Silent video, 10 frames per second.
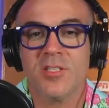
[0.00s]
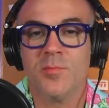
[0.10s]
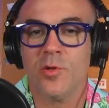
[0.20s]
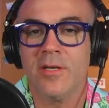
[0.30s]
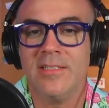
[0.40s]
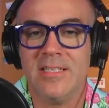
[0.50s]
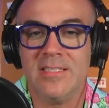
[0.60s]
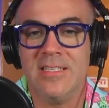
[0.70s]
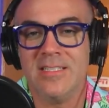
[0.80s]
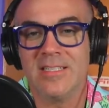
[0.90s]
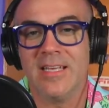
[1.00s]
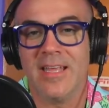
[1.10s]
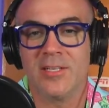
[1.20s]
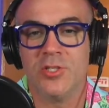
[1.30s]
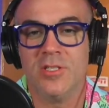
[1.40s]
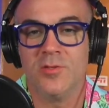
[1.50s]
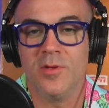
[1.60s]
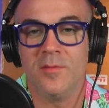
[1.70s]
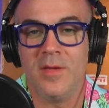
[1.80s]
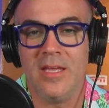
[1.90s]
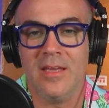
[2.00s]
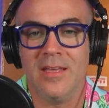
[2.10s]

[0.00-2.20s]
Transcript: exploring Disney's connections with me.